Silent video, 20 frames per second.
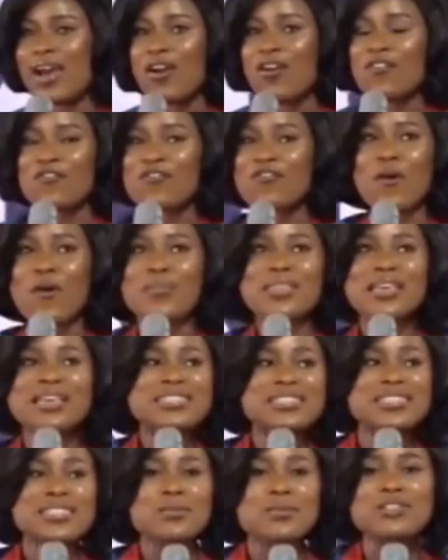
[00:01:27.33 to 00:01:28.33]
from the
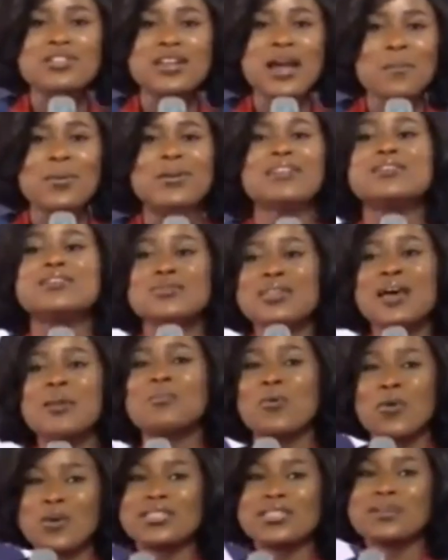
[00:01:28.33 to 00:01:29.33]
inception up until
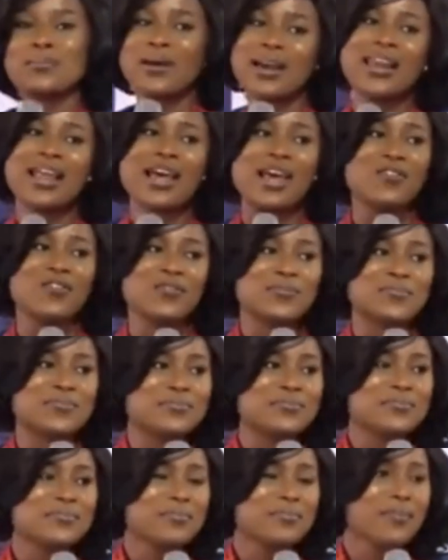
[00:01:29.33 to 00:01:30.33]
that point in my life,
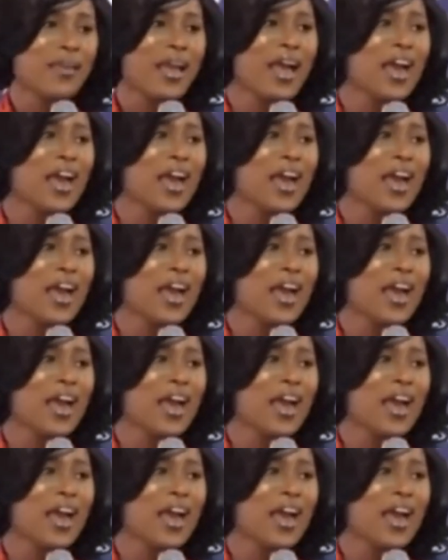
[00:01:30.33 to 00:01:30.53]
I